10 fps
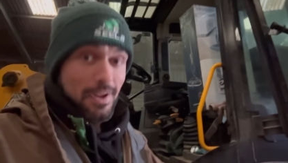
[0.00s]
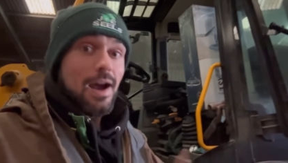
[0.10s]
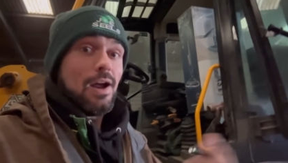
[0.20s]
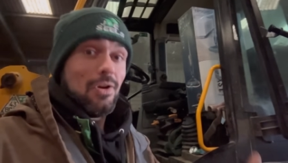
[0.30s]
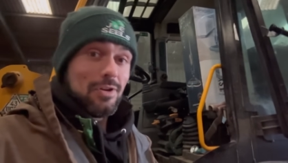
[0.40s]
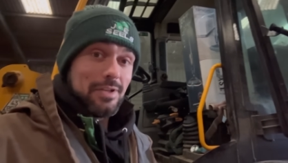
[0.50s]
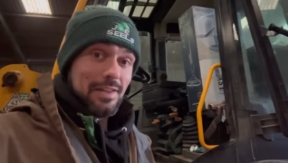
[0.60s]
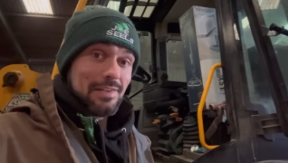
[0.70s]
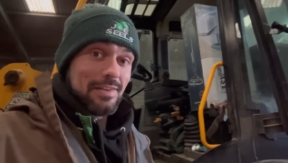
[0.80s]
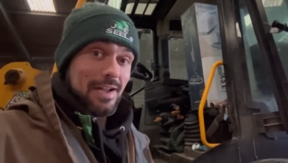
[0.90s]
I ordered it
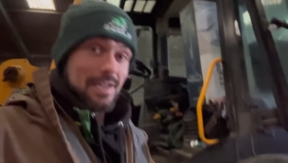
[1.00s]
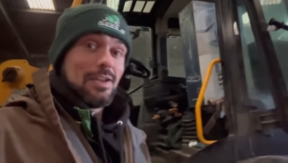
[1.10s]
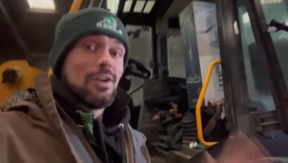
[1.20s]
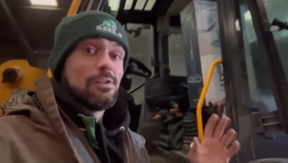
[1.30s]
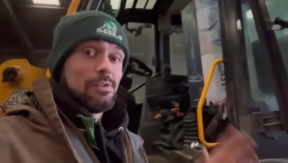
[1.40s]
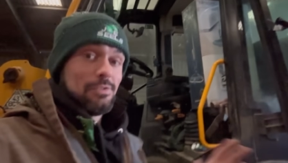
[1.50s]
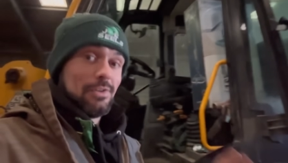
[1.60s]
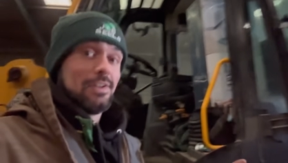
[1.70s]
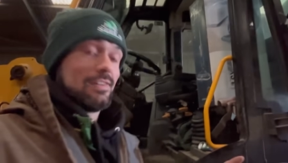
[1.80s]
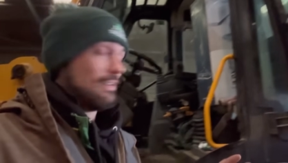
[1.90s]
last night. We've
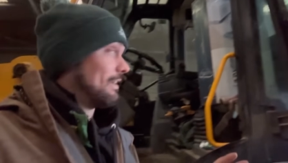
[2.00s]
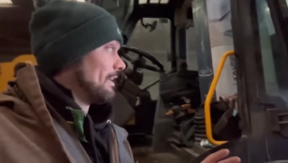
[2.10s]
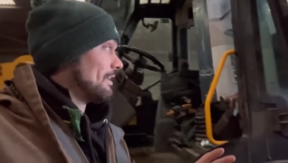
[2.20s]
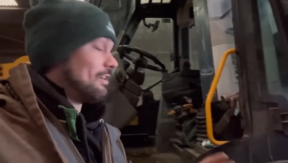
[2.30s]
got it today.